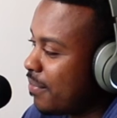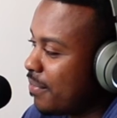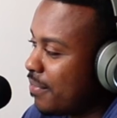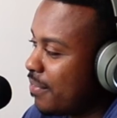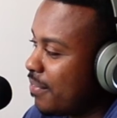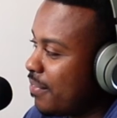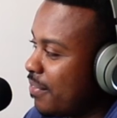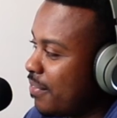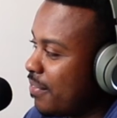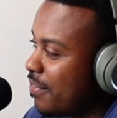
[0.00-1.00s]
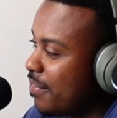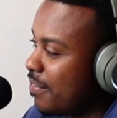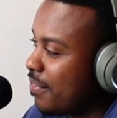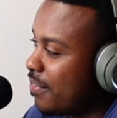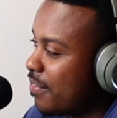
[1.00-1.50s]

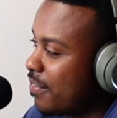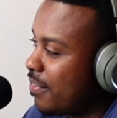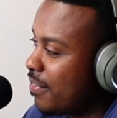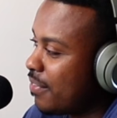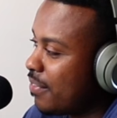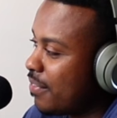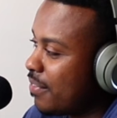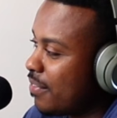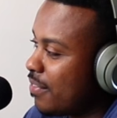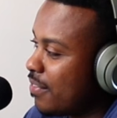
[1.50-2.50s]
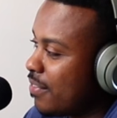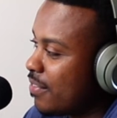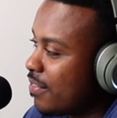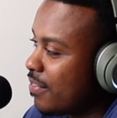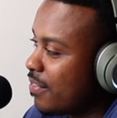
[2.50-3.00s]

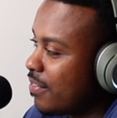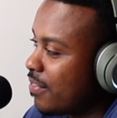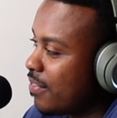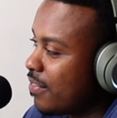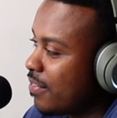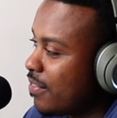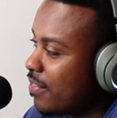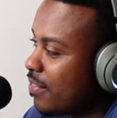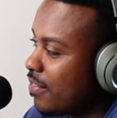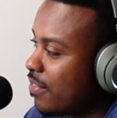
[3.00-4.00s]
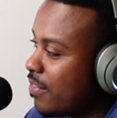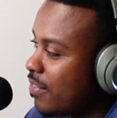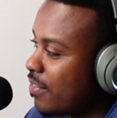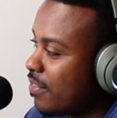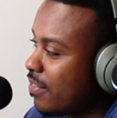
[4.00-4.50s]

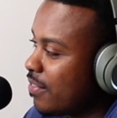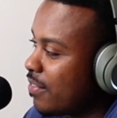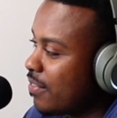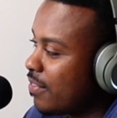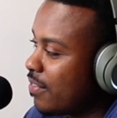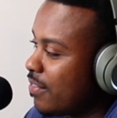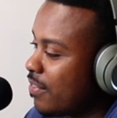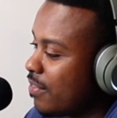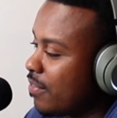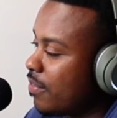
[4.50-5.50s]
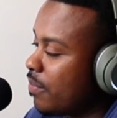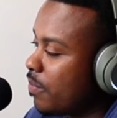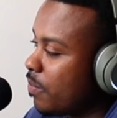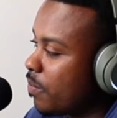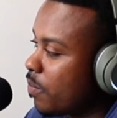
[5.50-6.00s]

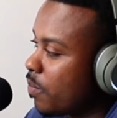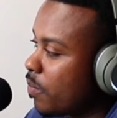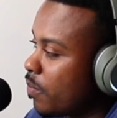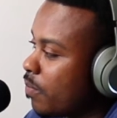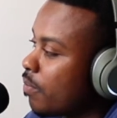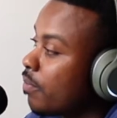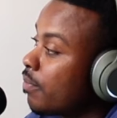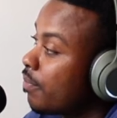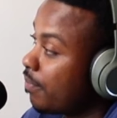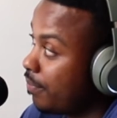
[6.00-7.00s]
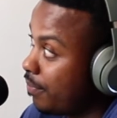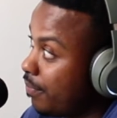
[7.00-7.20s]
(silent)